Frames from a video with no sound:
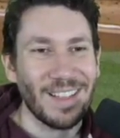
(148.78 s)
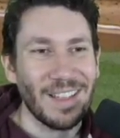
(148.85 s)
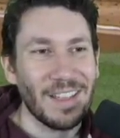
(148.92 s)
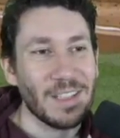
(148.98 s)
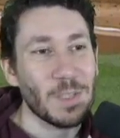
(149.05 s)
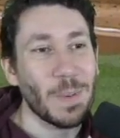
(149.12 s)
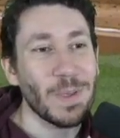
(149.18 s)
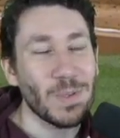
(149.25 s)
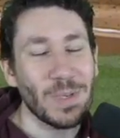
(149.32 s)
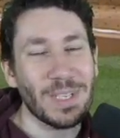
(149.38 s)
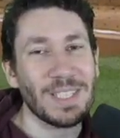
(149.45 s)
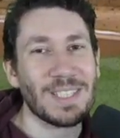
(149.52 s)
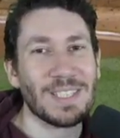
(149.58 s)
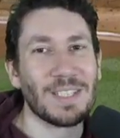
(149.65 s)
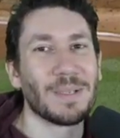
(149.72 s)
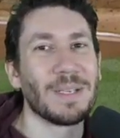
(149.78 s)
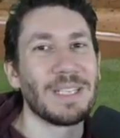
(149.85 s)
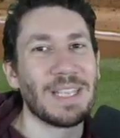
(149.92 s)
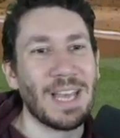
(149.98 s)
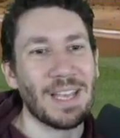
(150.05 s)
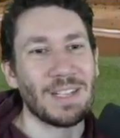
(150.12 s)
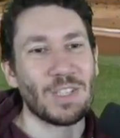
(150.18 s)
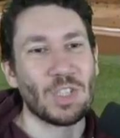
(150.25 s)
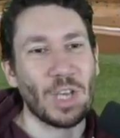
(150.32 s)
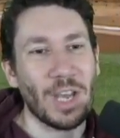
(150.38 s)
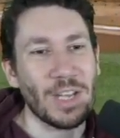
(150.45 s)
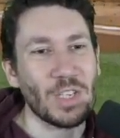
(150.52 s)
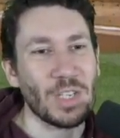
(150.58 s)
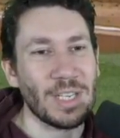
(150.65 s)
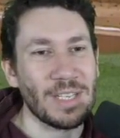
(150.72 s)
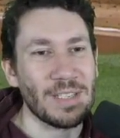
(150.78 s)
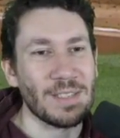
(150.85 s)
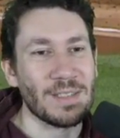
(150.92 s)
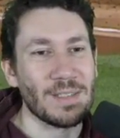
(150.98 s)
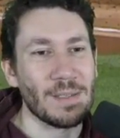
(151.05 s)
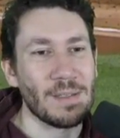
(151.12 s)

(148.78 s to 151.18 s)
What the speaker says: Especially considering that Judge is